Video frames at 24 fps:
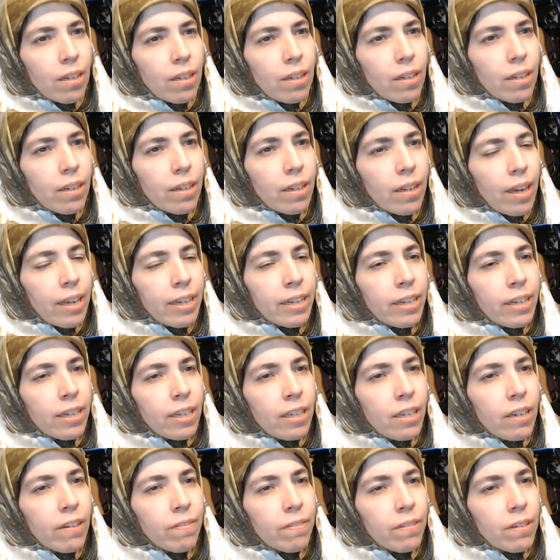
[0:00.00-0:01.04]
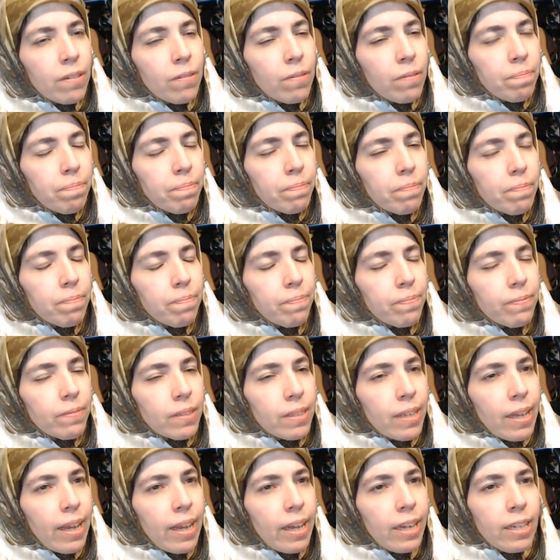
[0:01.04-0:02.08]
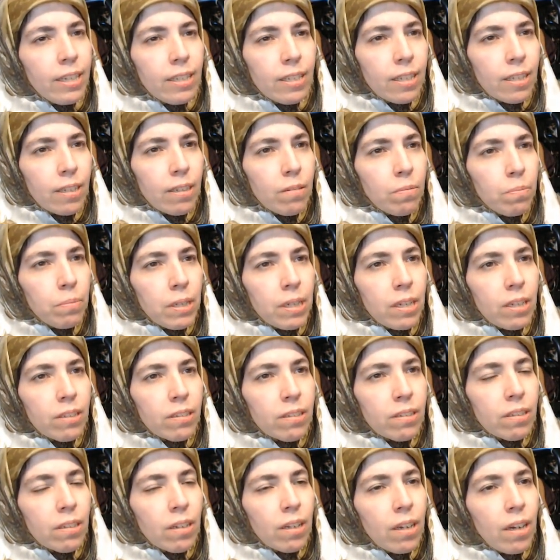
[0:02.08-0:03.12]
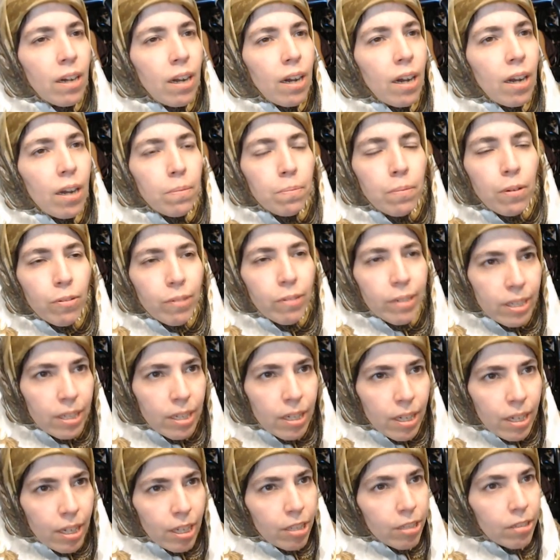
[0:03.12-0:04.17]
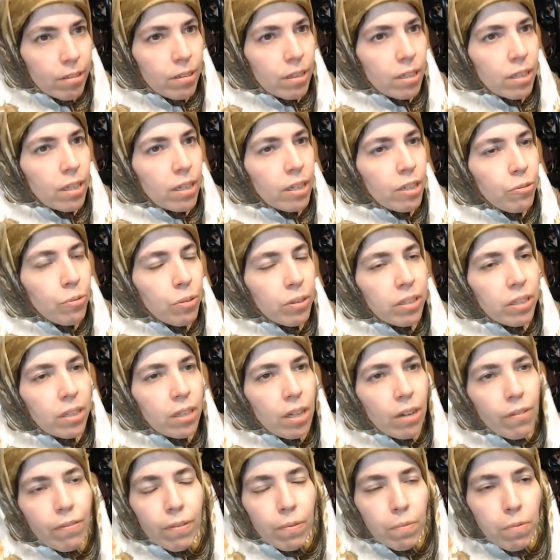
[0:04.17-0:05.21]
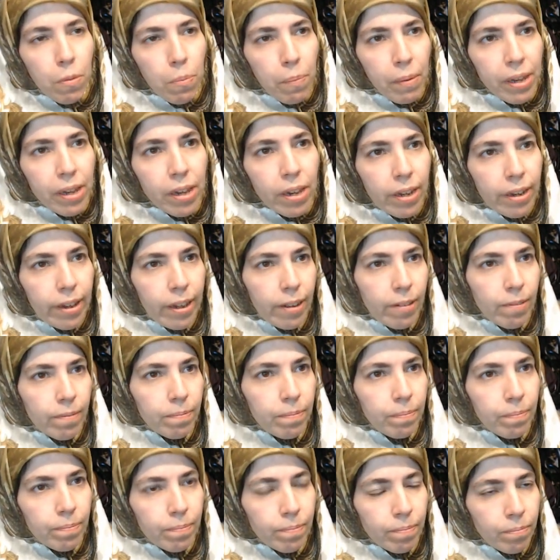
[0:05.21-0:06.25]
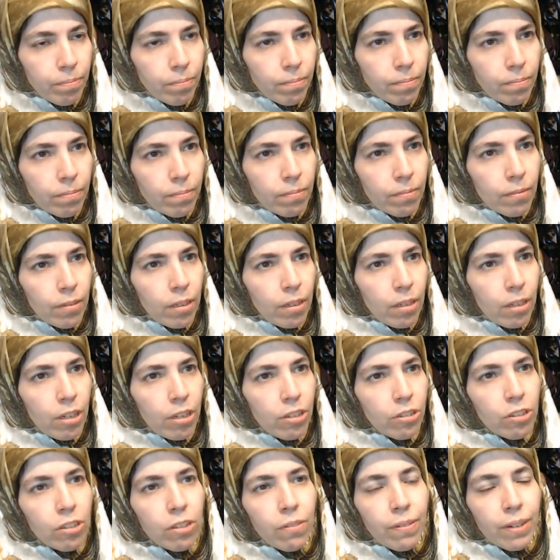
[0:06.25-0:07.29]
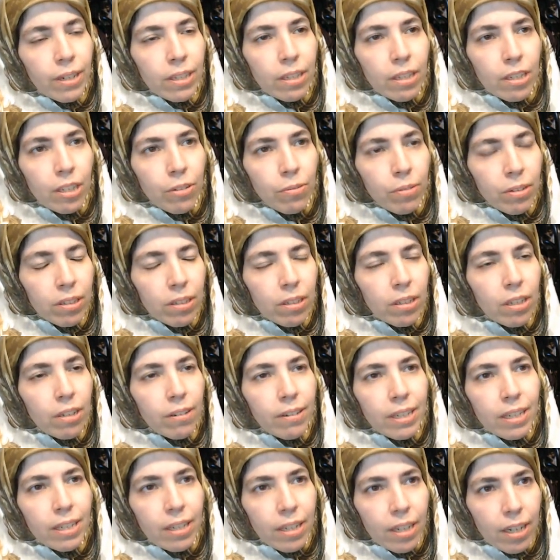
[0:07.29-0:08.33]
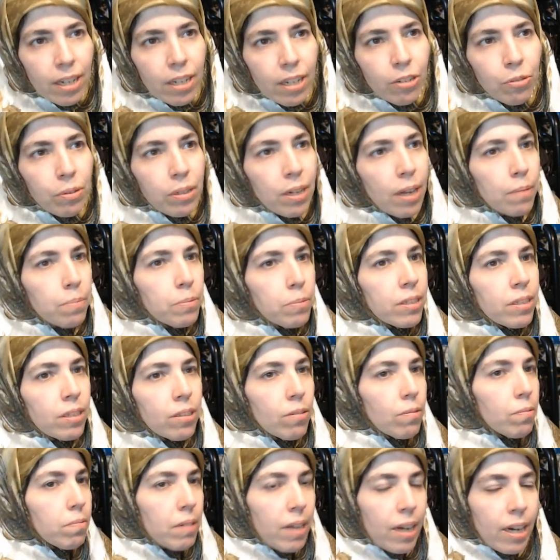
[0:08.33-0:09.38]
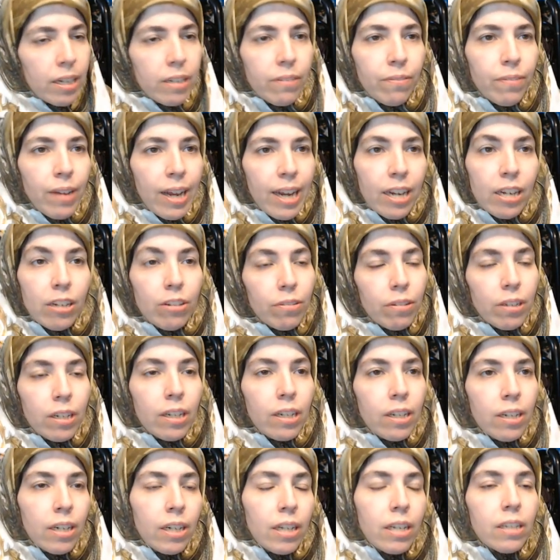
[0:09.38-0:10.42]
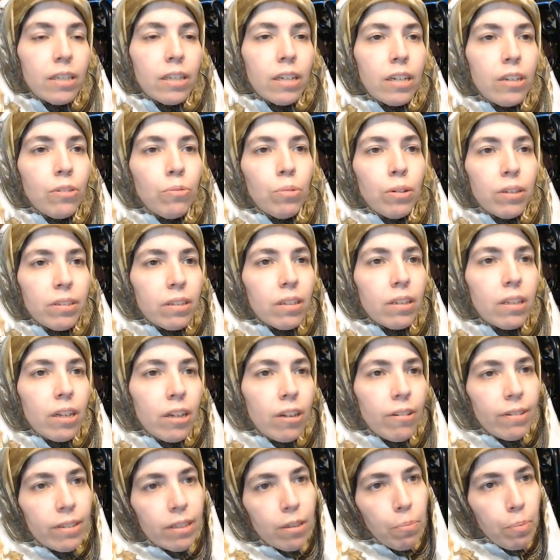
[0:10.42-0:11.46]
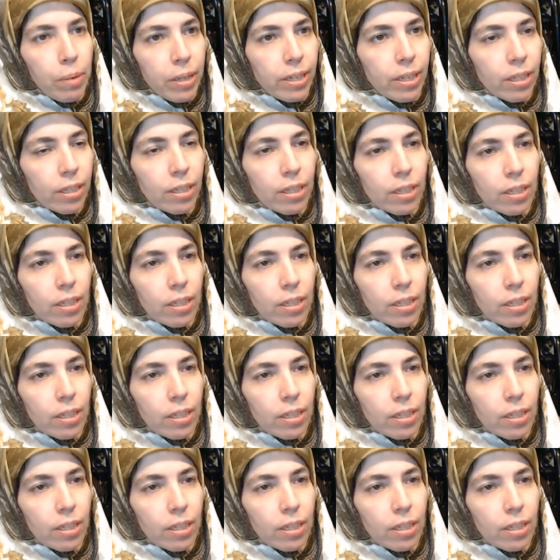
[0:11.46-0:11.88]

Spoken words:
I can't even hate it because I'm already angry that he wasn't there from the beginning. So the fact that he wasn't there at the end, well, I'm still kind of angry that he wasn't there at the beginning.